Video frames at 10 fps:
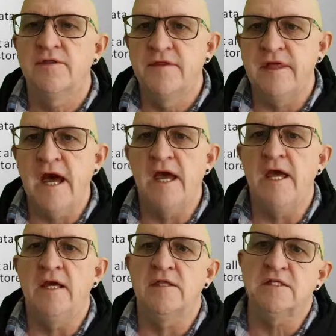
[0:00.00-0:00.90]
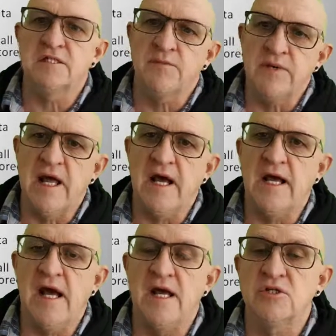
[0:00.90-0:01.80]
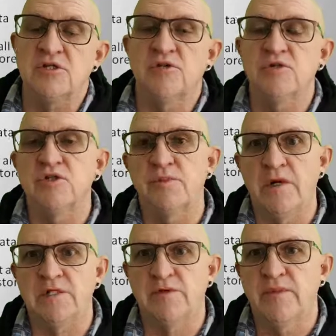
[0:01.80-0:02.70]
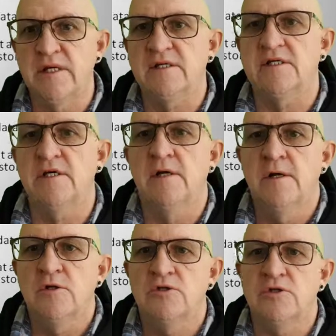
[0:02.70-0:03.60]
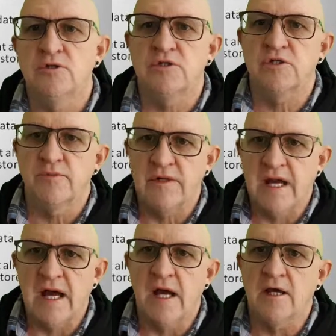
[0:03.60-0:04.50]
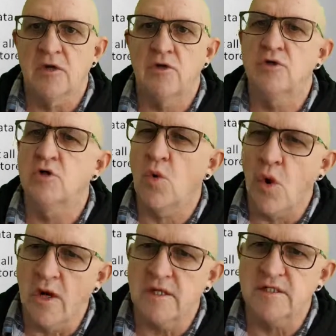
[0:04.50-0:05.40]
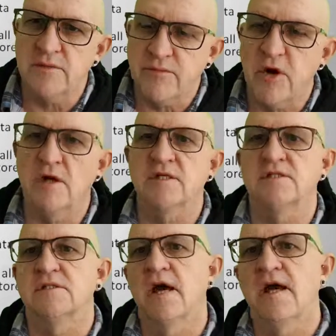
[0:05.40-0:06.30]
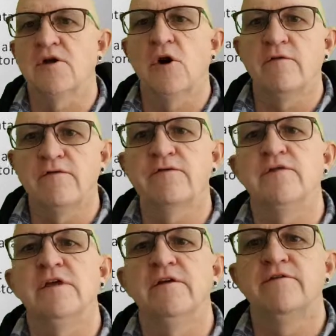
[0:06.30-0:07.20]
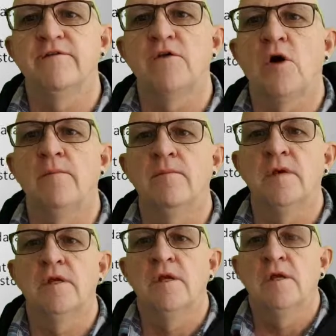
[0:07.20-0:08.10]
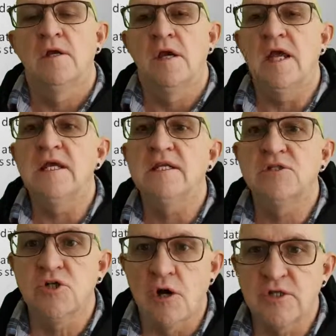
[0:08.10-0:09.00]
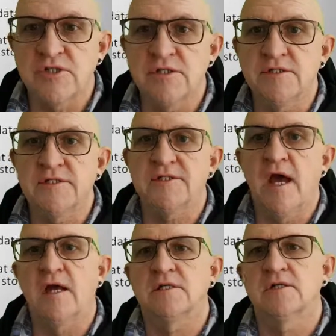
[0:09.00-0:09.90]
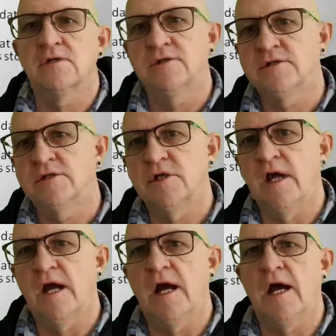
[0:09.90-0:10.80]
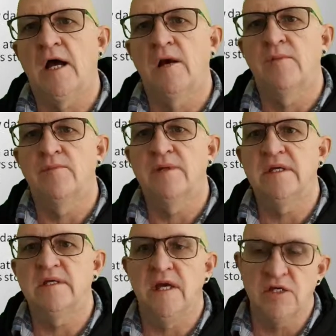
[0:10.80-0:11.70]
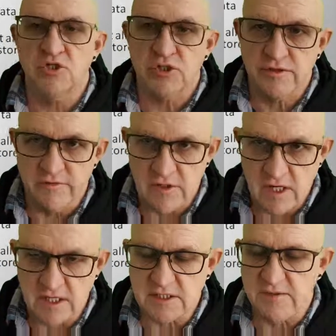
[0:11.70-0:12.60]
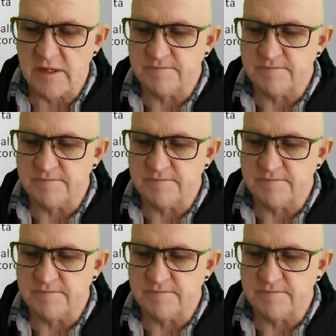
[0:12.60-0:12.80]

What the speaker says: the supplier has a responsibility to supply good quality products that are free from any toxins that could be dangerous for the customer.